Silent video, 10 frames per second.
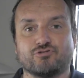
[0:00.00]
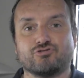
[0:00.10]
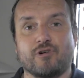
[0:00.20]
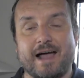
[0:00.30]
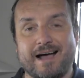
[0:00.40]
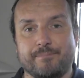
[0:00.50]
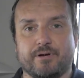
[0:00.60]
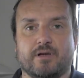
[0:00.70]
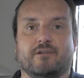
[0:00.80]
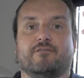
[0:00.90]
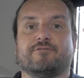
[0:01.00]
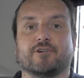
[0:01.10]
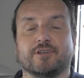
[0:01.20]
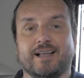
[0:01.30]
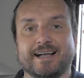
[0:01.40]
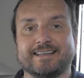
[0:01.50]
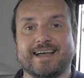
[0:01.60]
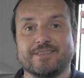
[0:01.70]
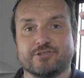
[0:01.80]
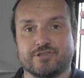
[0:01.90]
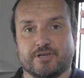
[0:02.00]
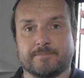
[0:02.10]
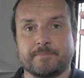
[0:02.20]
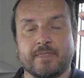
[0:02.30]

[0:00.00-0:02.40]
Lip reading: trap for light energy.